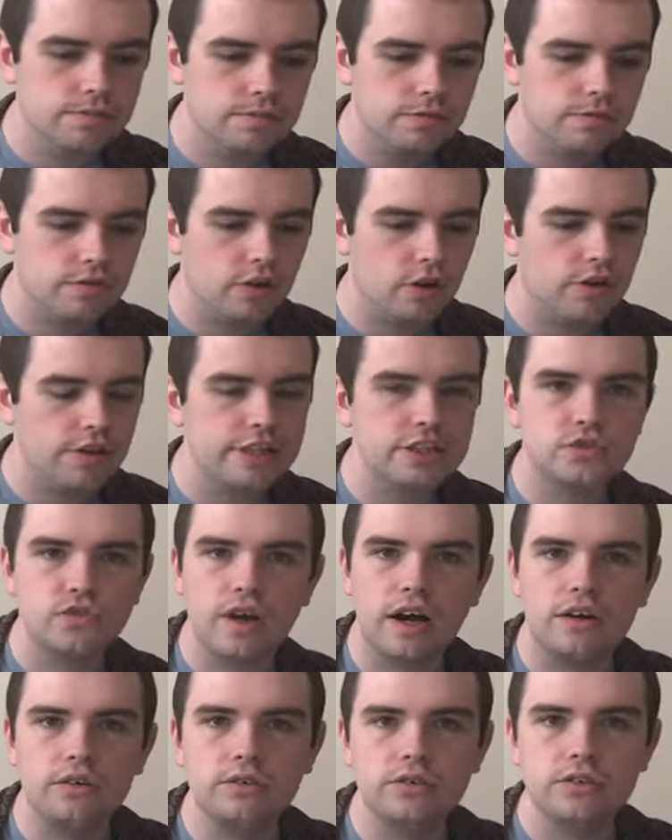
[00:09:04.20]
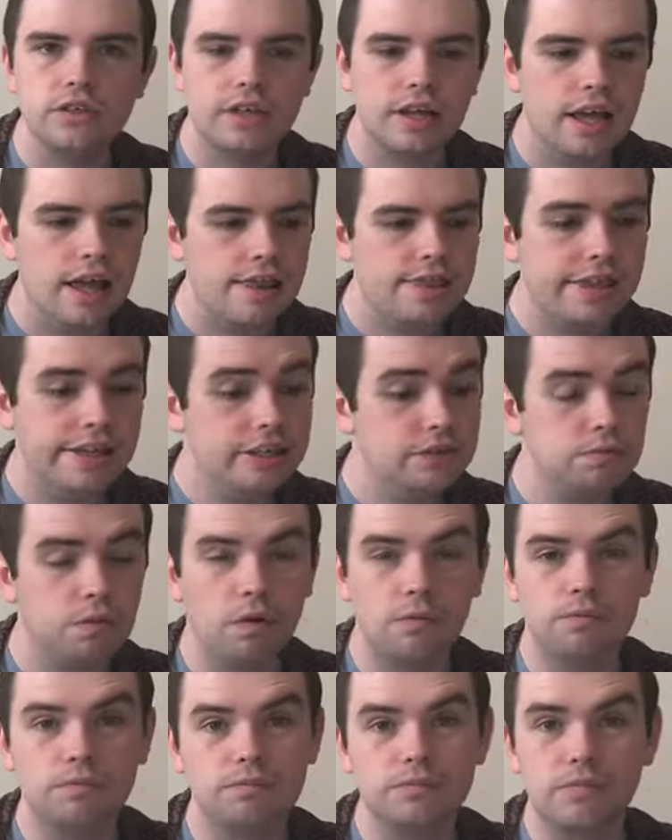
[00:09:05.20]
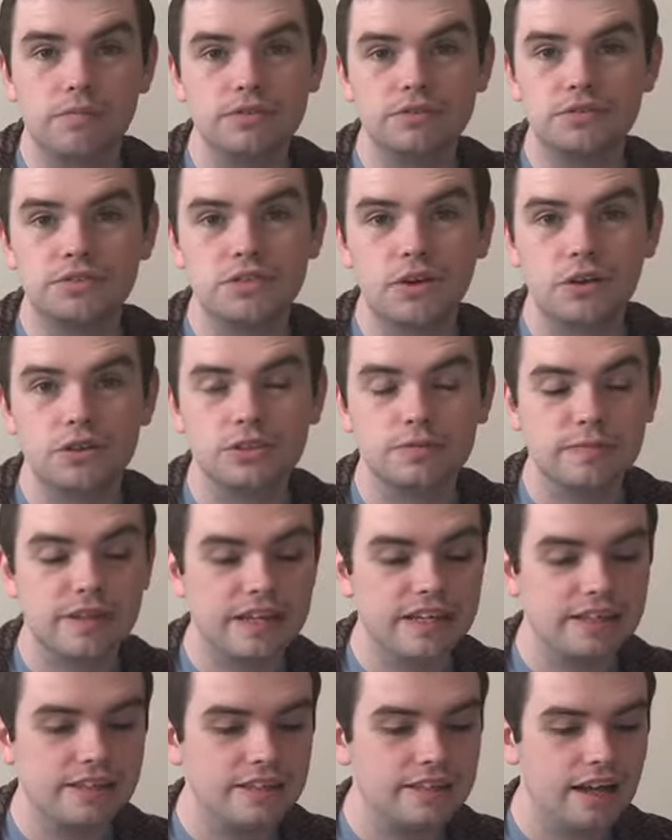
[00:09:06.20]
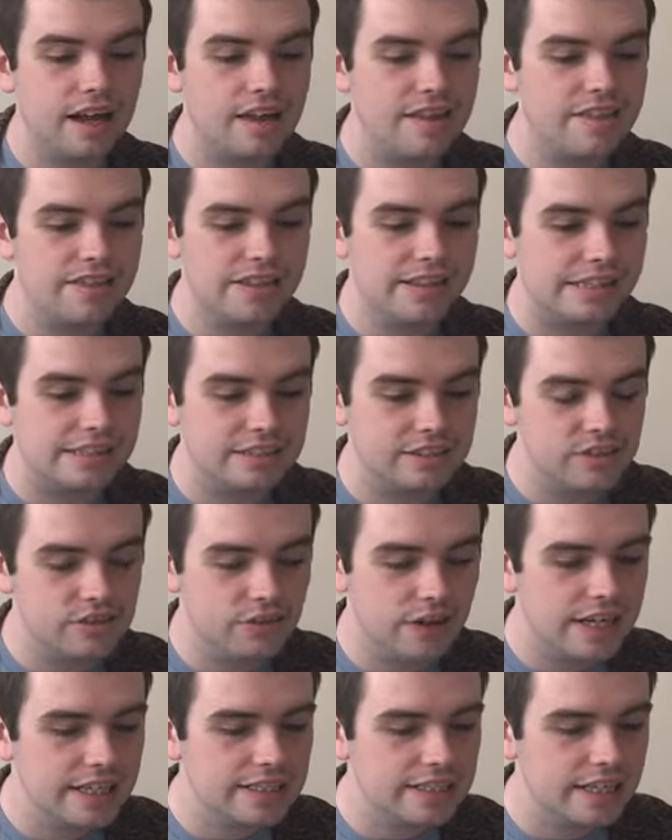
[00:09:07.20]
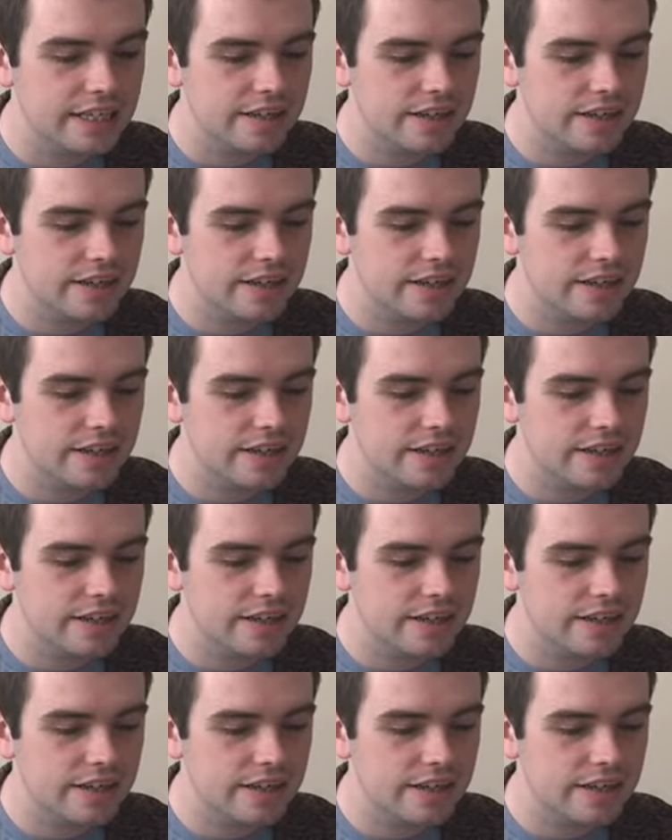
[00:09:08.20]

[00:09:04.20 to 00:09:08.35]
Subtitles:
for this round. This one shocked me. I think this is crazy.